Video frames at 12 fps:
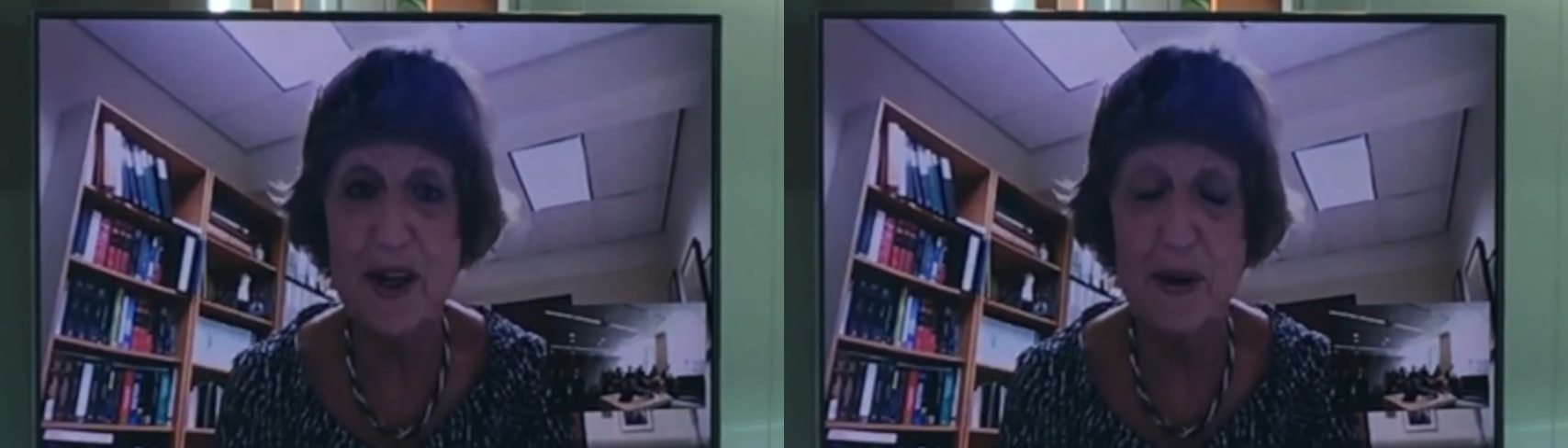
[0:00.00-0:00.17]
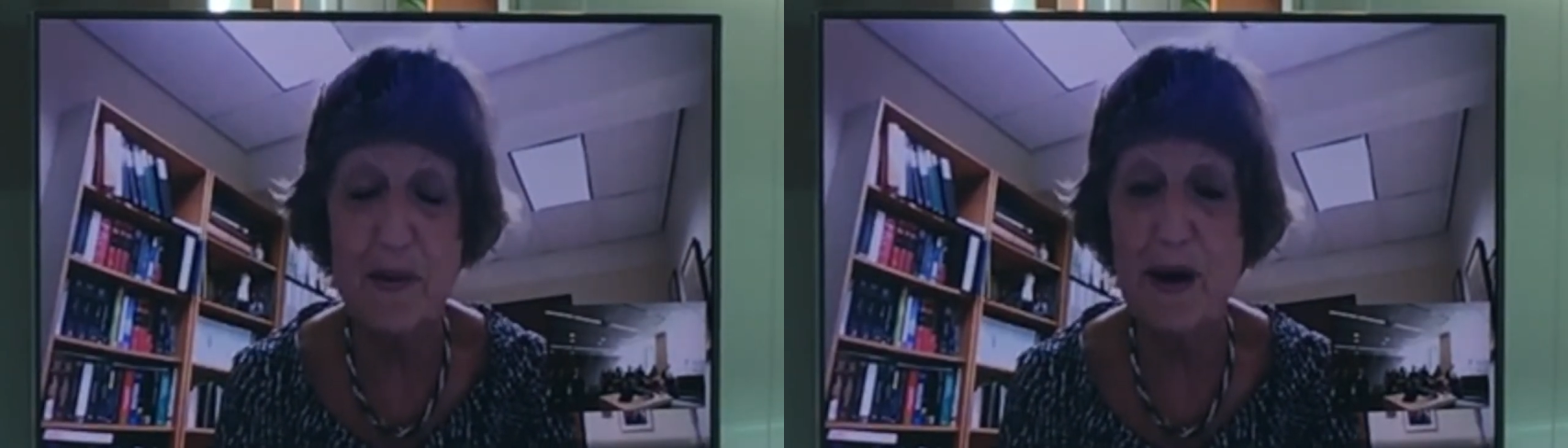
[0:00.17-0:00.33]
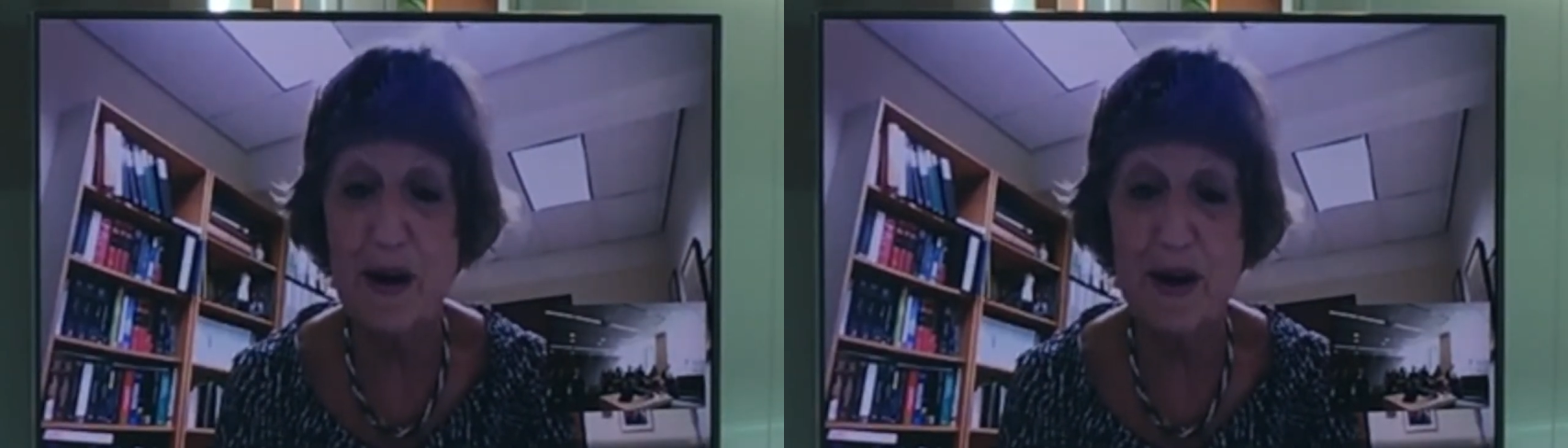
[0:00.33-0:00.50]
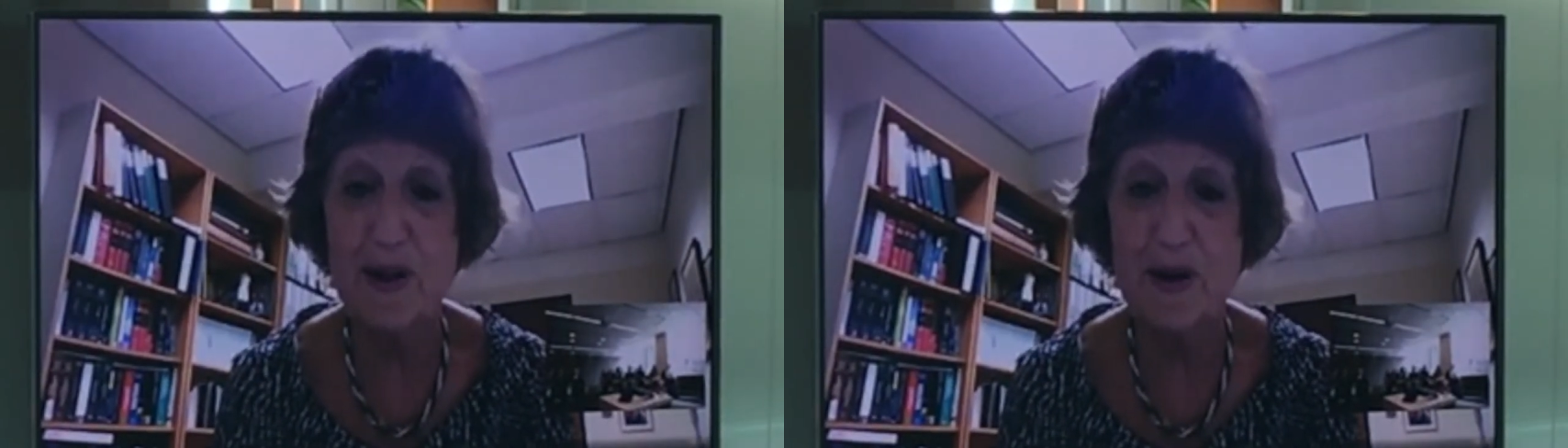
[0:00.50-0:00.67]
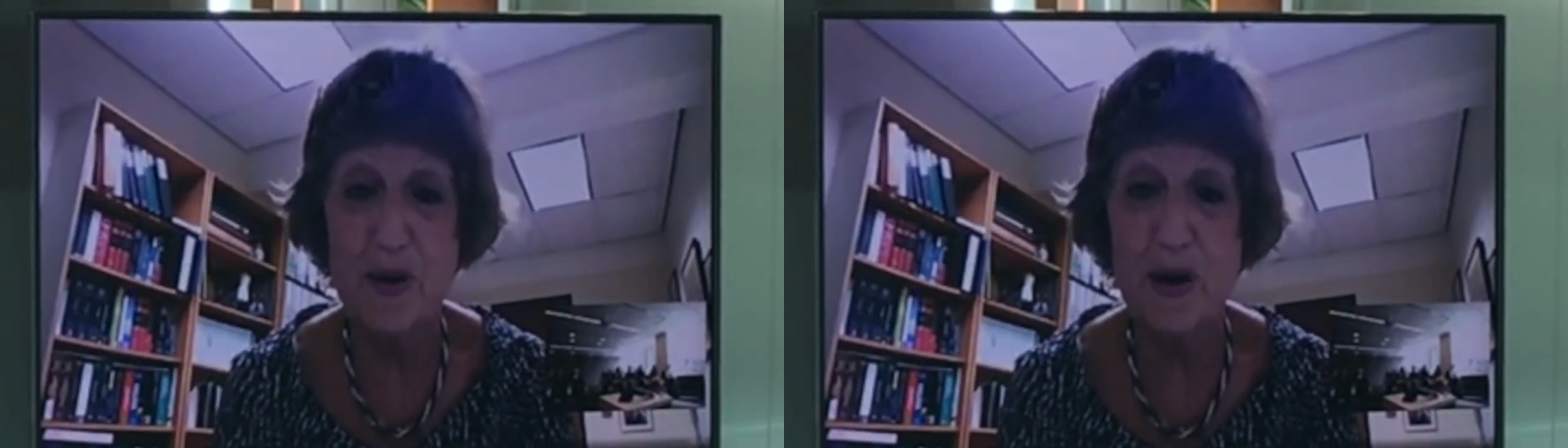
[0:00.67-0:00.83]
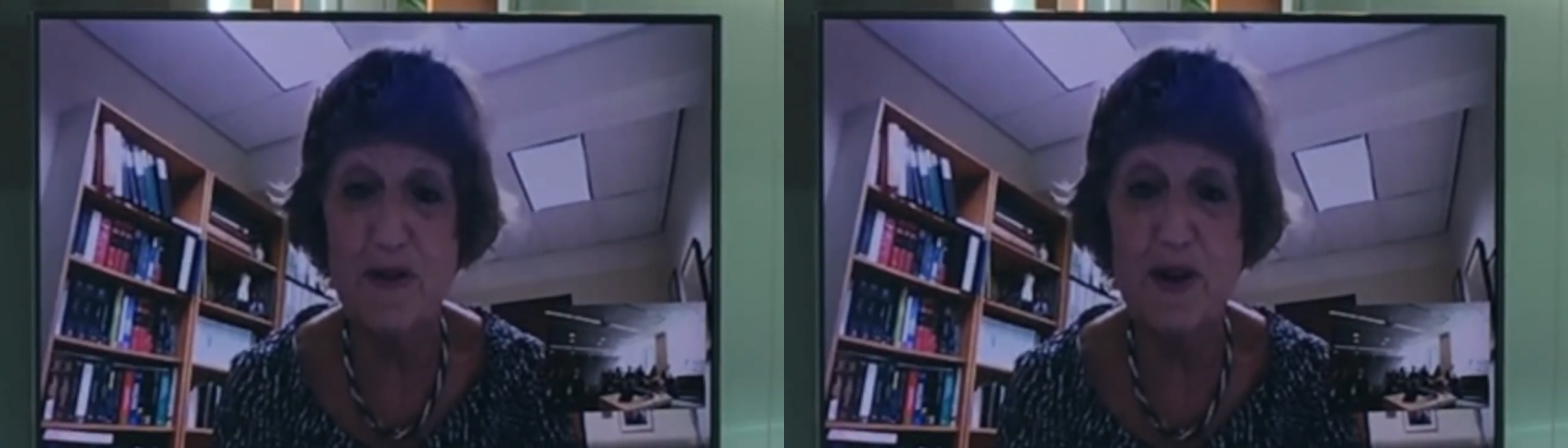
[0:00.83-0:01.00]
Inter-American
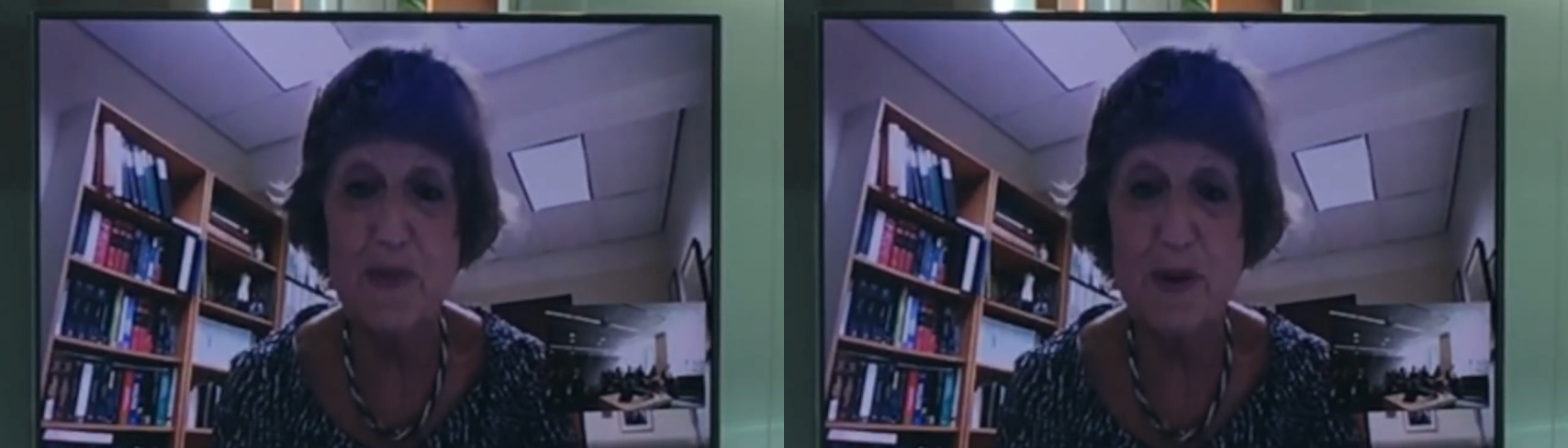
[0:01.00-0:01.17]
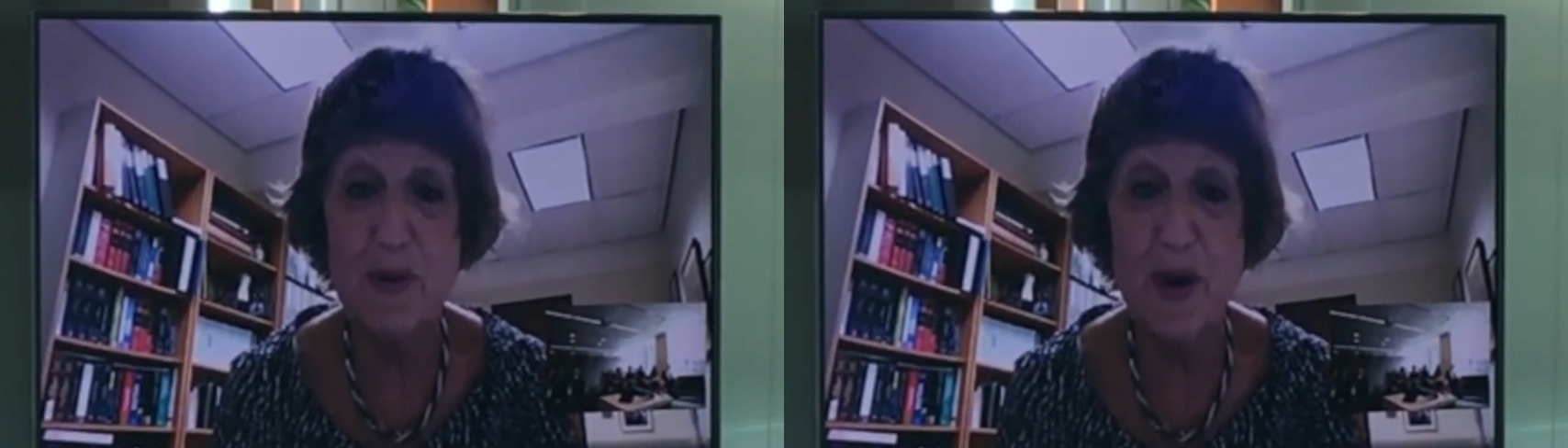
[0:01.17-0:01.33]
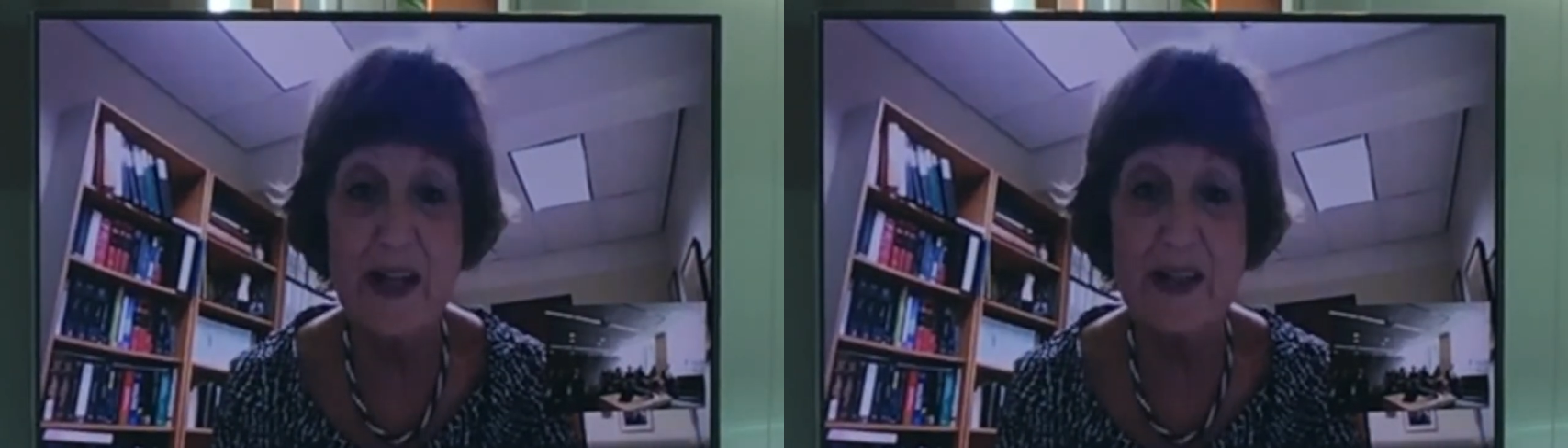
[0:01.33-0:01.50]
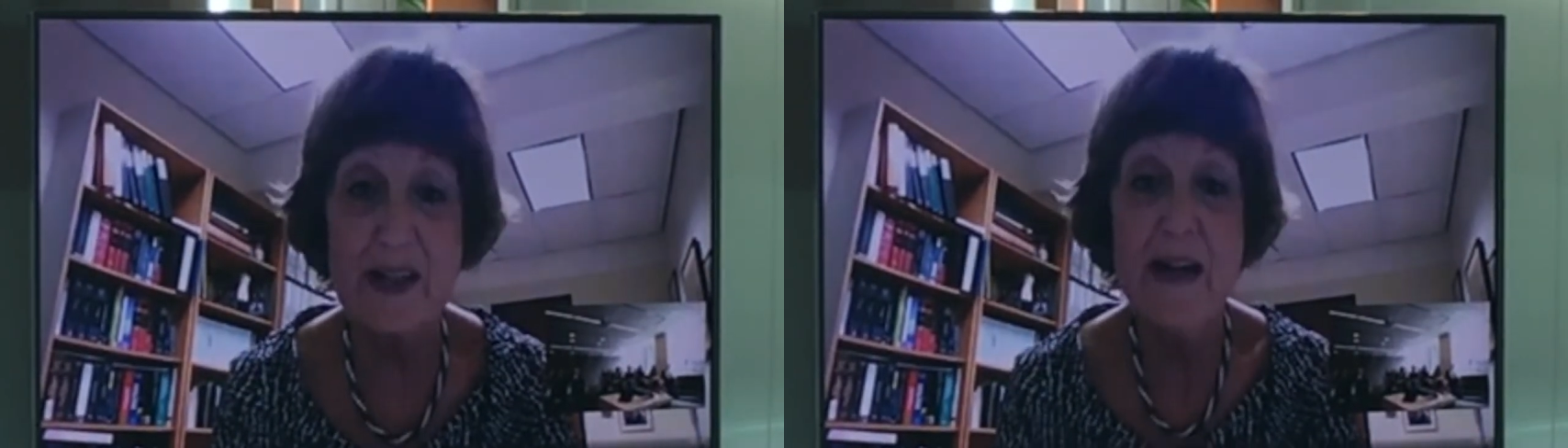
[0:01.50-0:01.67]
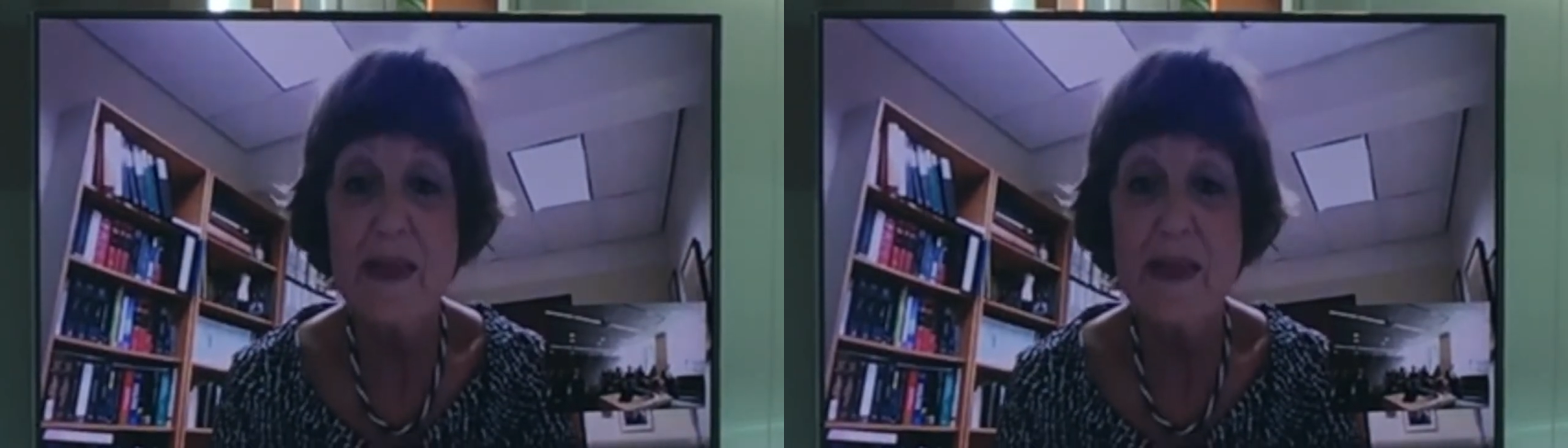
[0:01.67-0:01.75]
Court of Human Rights.